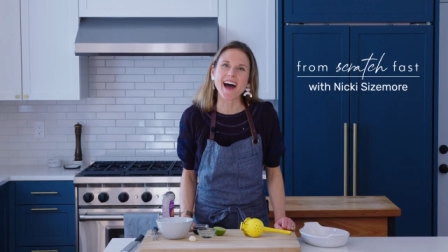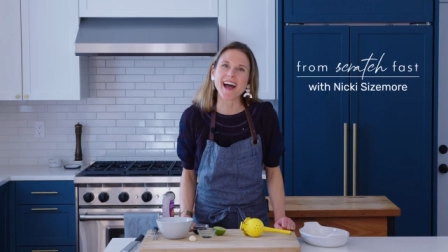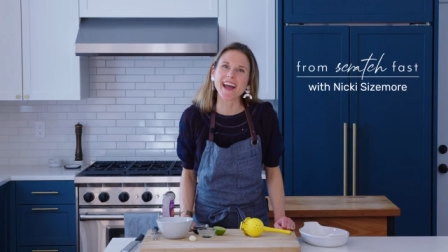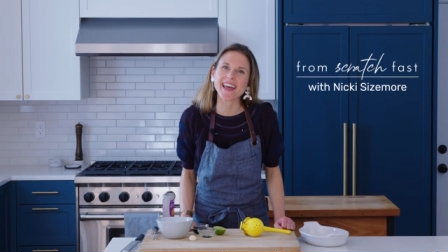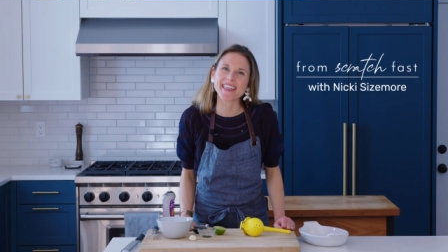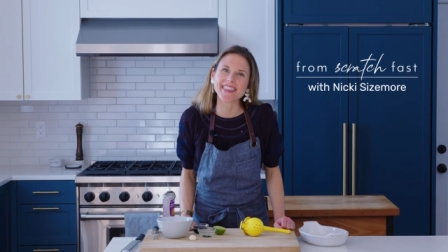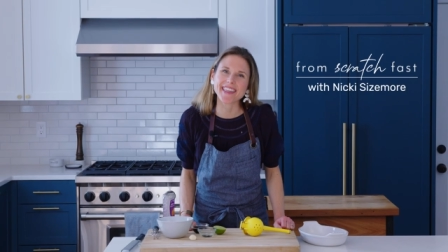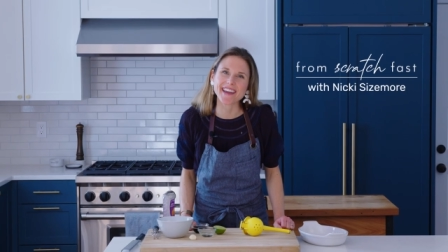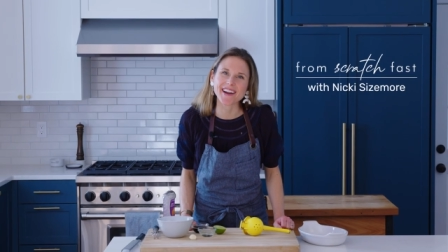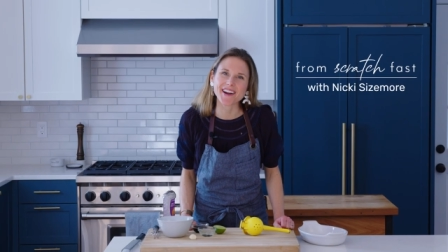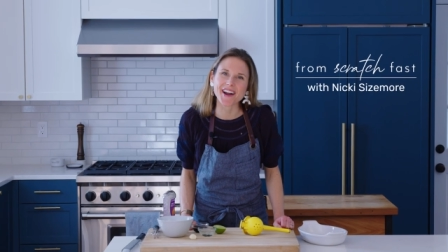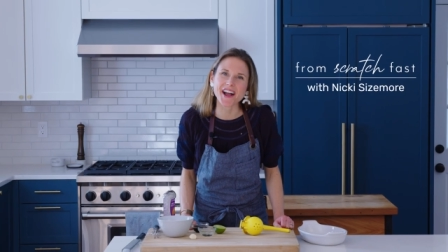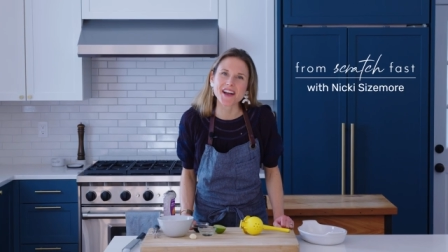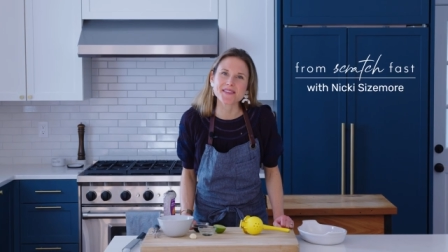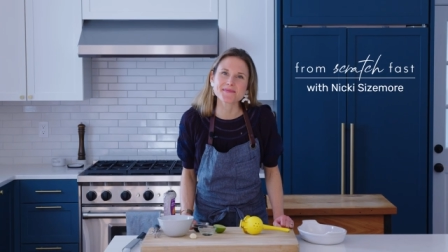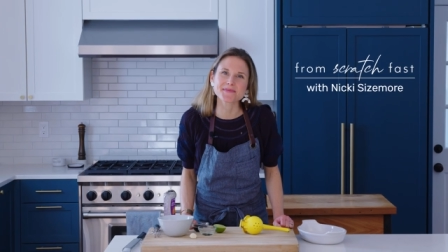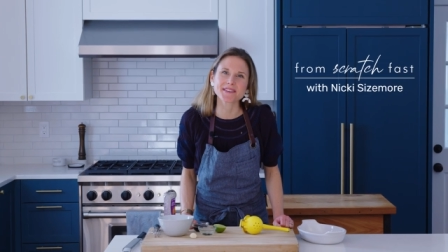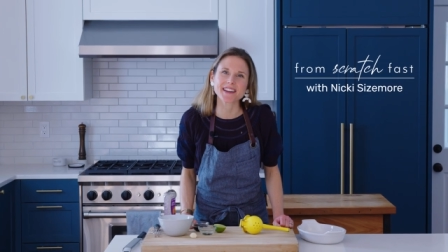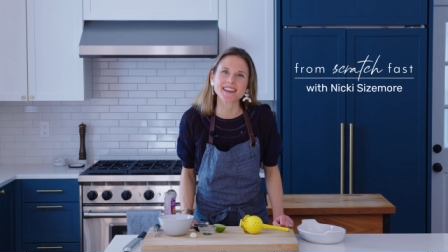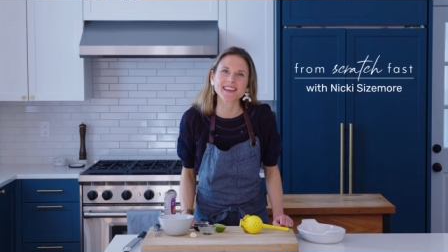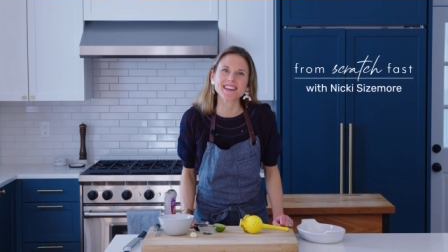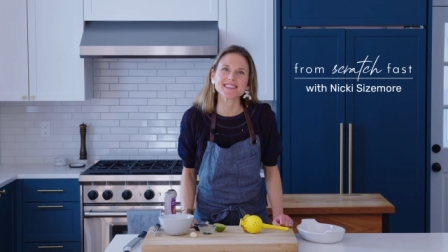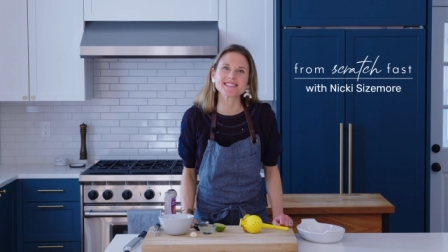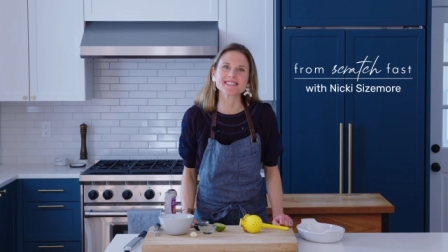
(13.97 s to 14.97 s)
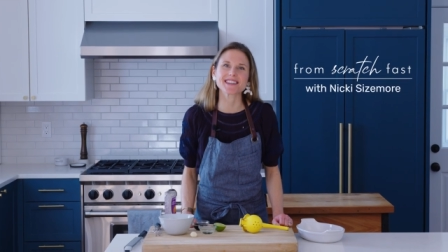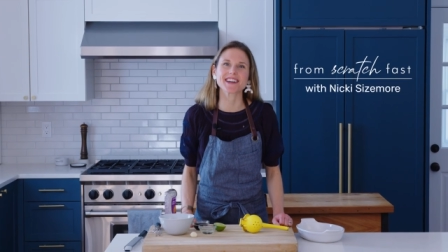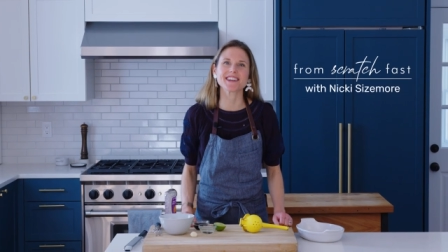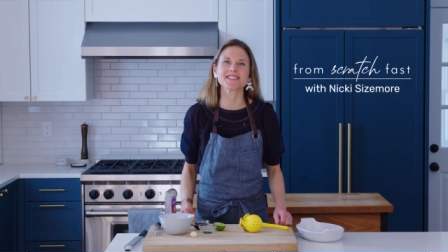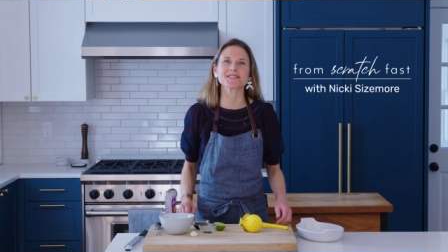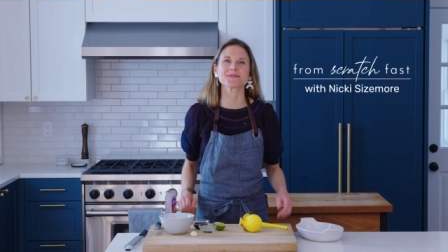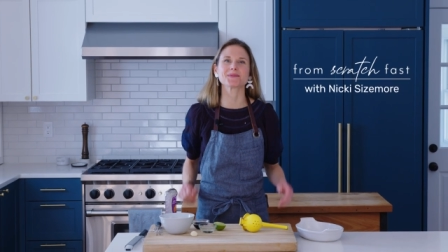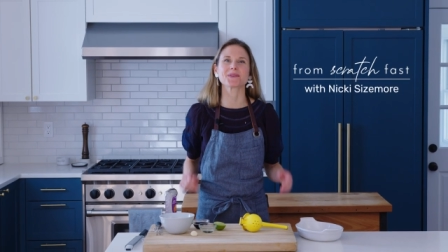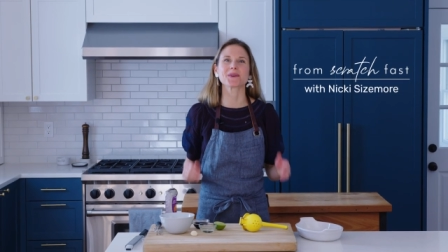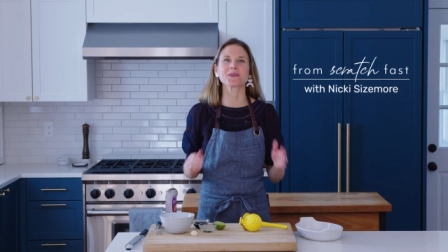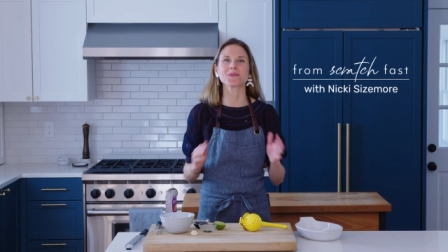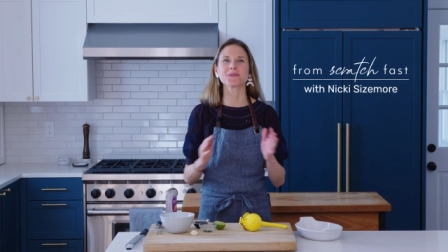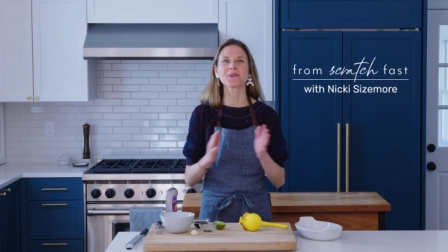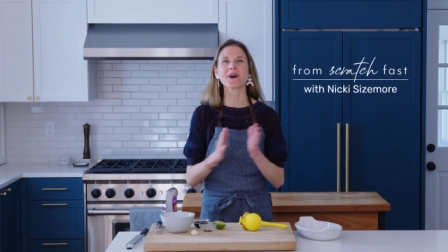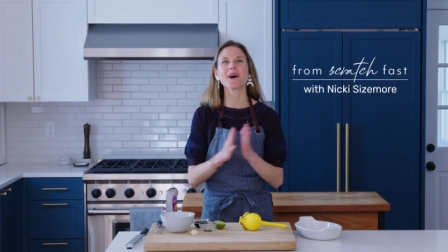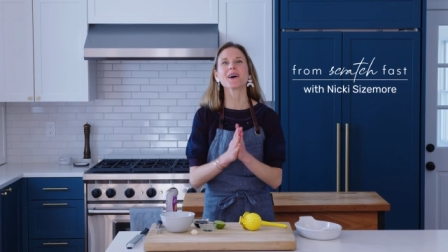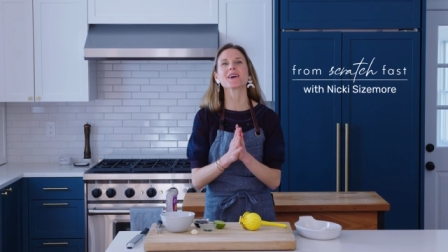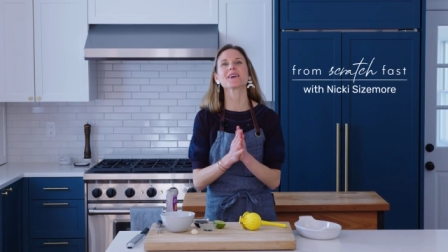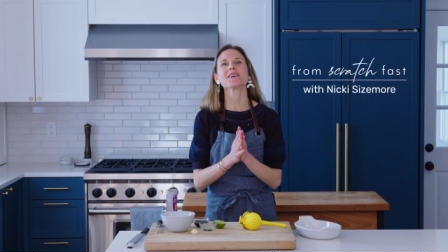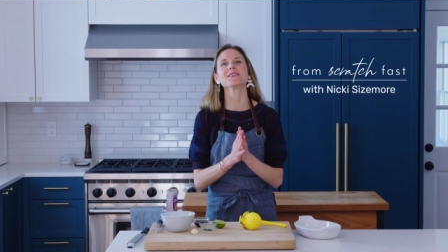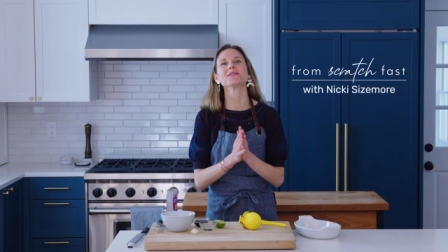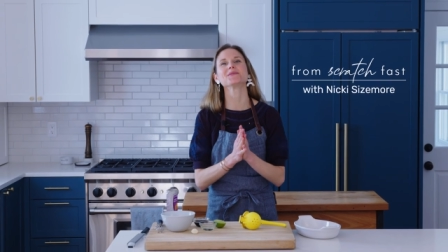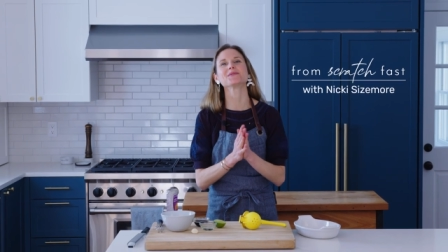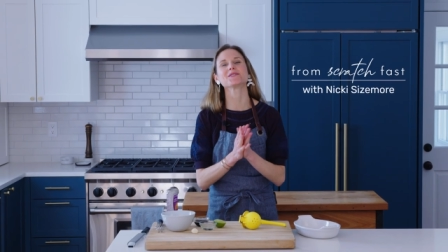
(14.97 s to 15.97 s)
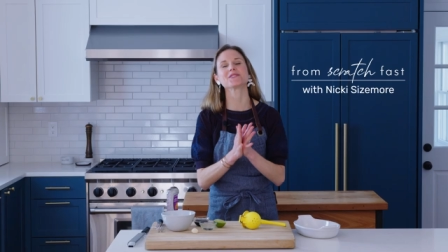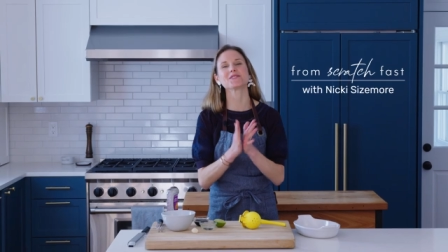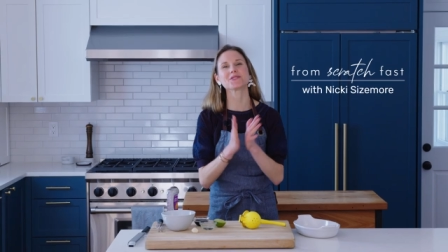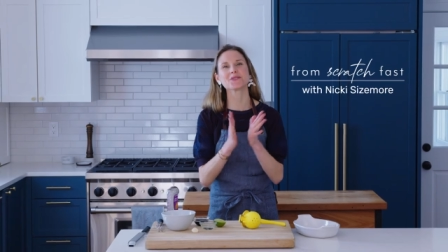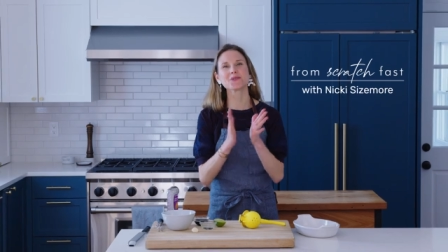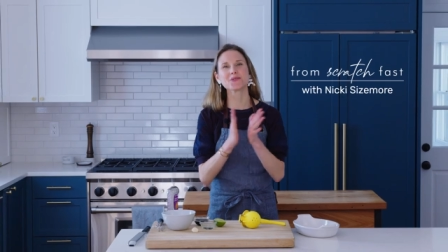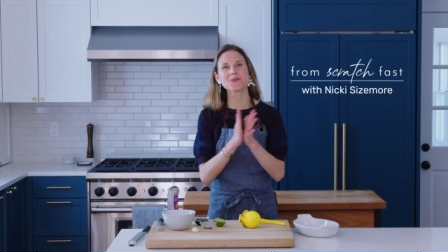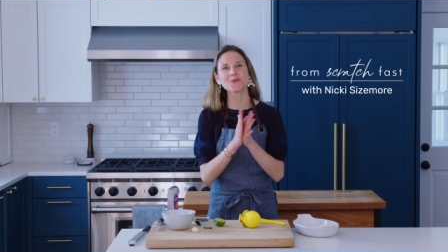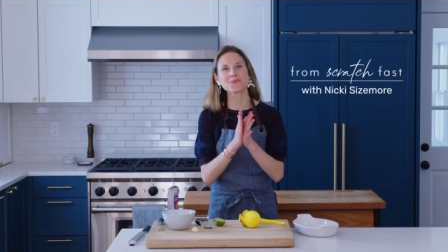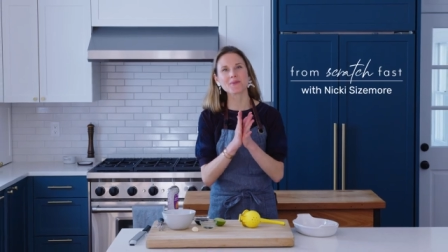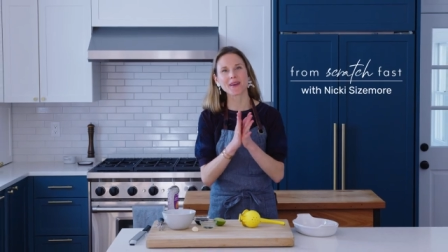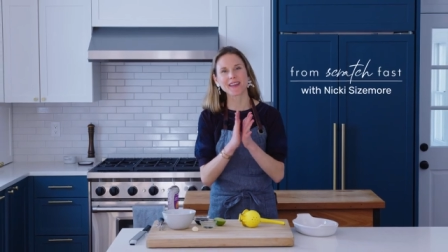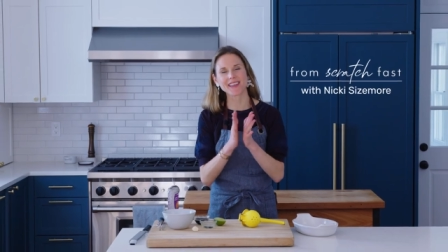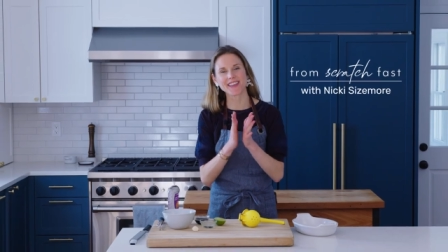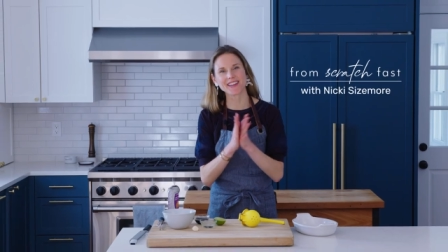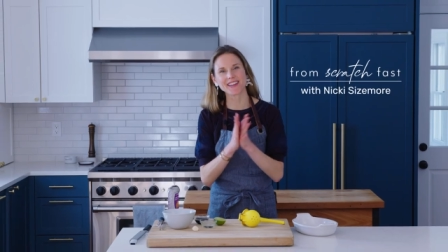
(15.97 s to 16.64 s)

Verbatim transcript: Hi there, I'm Nikki Sizemore. Welcome to my